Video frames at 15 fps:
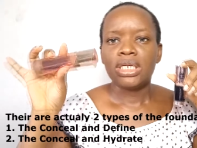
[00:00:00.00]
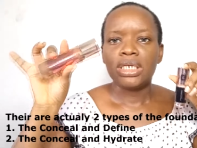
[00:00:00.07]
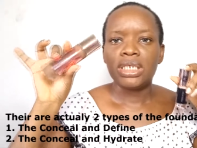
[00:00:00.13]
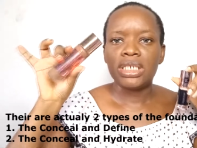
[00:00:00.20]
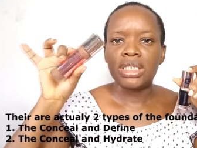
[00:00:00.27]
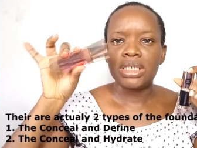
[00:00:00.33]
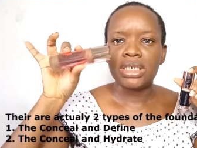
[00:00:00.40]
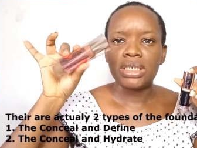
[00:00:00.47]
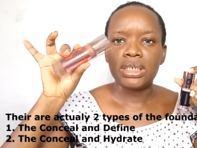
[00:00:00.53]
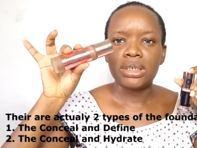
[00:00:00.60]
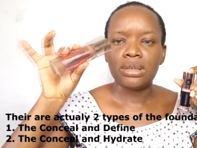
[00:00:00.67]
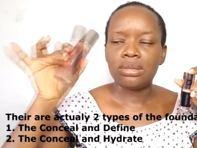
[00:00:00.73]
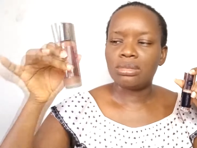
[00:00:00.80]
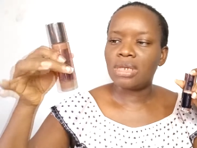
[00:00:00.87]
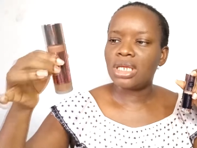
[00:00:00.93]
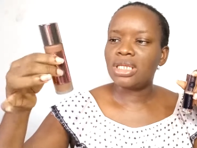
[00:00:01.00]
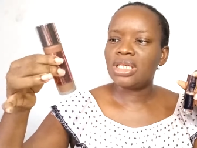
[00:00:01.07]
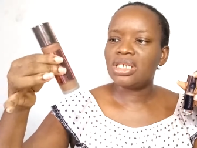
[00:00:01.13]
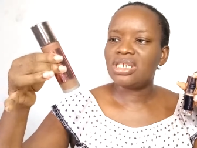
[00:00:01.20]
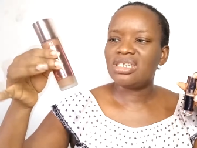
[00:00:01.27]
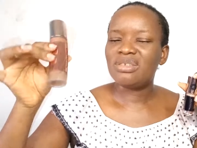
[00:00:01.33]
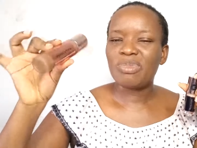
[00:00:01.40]
Then I
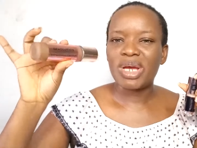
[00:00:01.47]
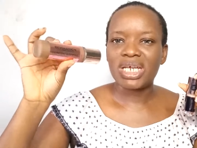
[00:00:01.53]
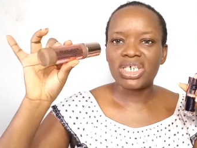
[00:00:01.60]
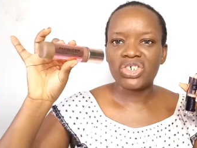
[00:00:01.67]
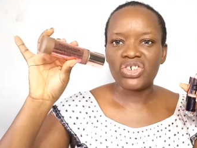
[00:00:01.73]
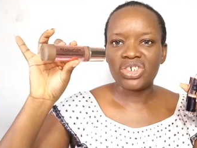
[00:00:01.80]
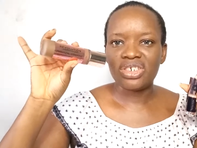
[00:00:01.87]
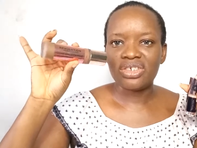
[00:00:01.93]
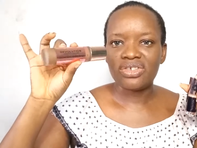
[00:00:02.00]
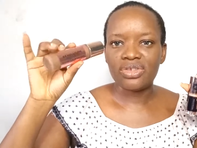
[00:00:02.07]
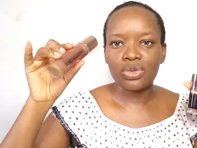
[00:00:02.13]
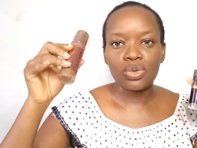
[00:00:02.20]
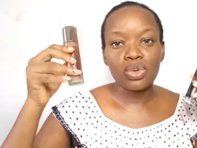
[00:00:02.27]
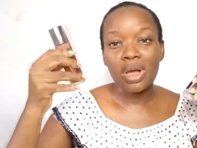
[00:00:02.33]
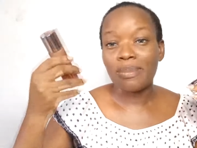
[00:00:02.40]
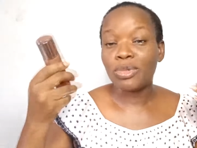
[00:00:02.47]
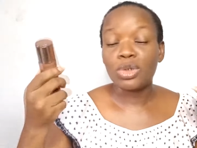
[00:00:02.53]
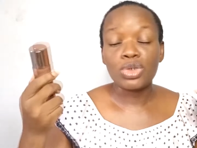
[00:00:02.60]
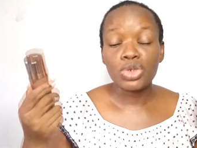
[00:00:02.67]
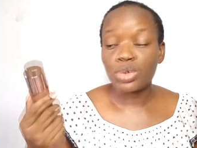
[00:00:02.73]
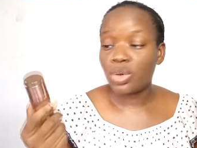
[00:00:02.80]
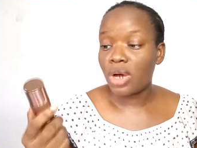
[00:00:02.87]
think this packaging is the old. I'm not
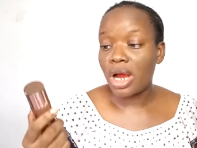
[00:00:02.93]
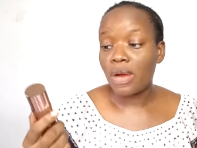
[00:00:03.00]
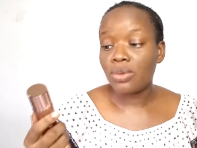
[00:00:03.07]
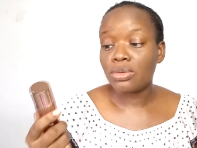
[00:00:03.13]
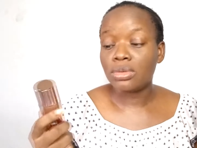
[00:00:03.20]
sure. I